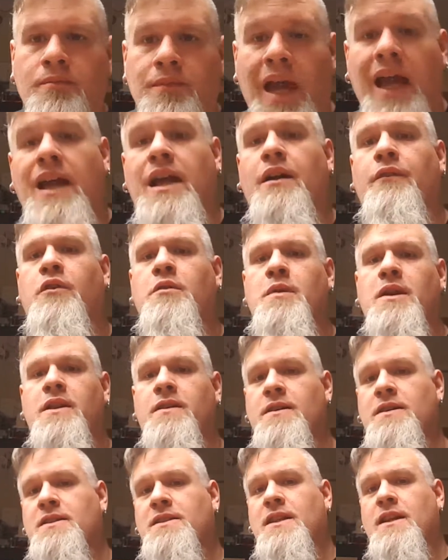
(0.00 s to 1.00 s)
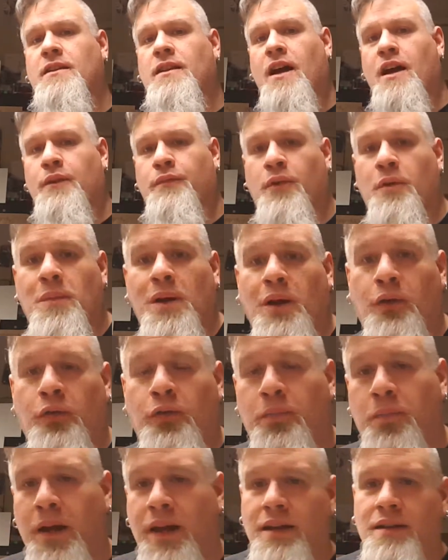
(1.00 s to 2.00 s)
Hey everybody, it's Eli from
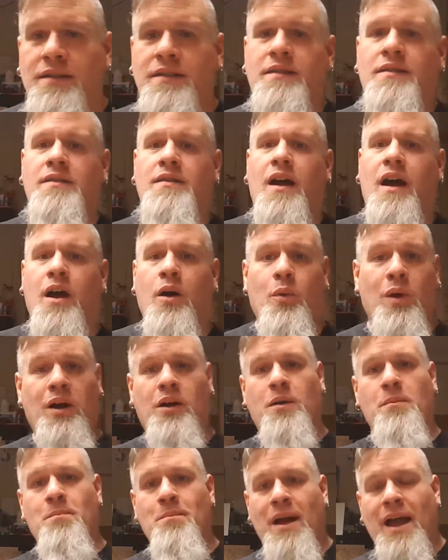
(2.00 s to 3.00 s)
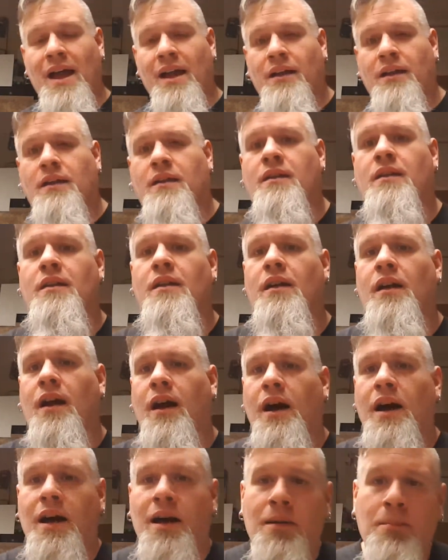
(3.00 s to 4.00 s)
Elfbait. Welcome back.
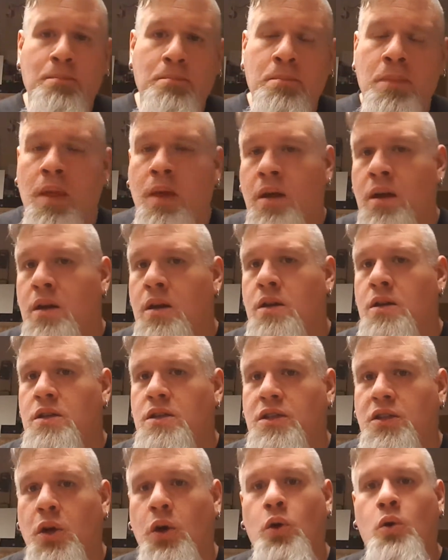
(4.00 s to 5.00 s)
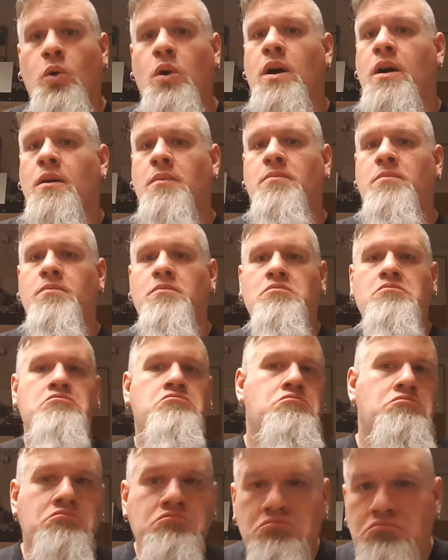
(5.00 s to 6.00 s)
So
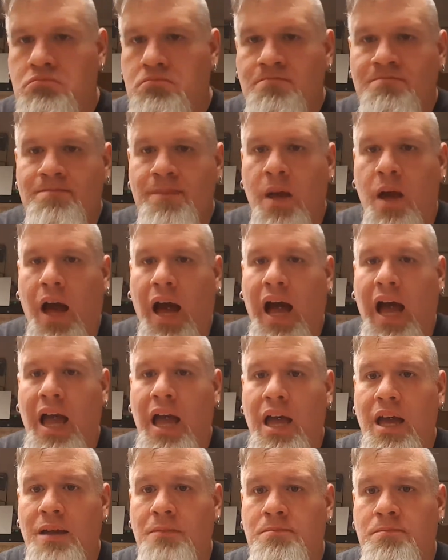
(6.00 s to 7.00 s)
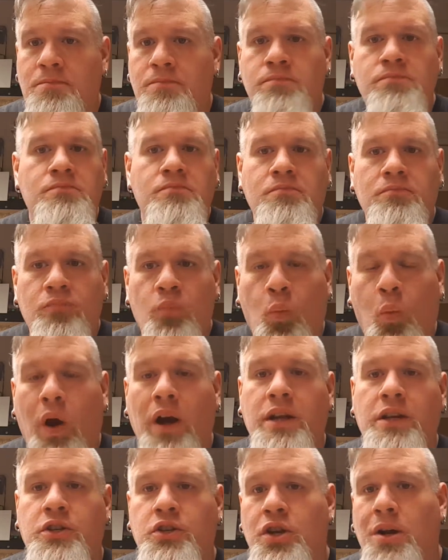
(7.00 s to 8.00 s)
I
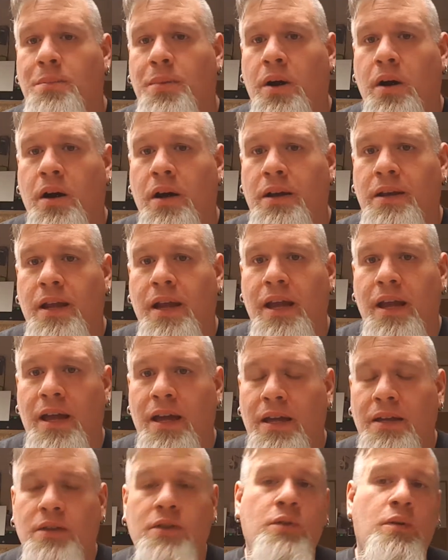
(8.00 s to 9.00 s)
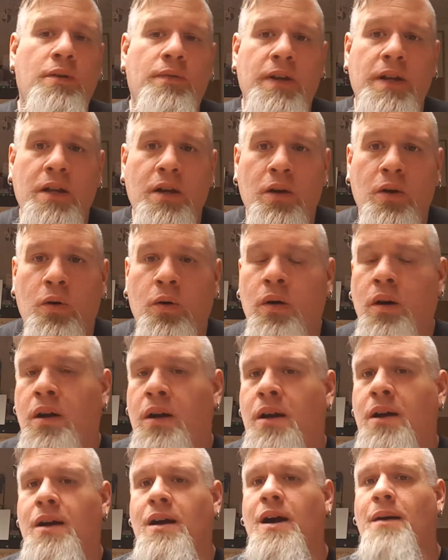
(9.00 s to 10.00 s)
wanted to jump on and do a video
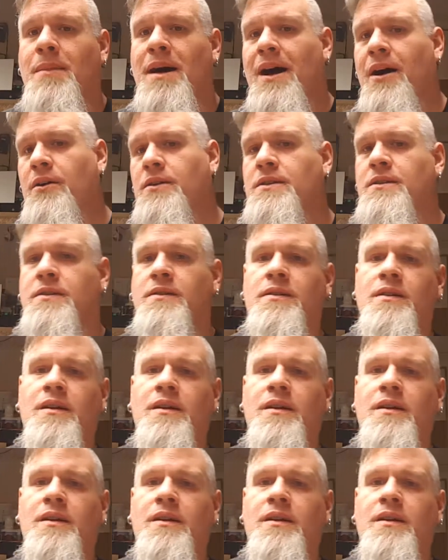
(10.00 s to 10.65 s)
about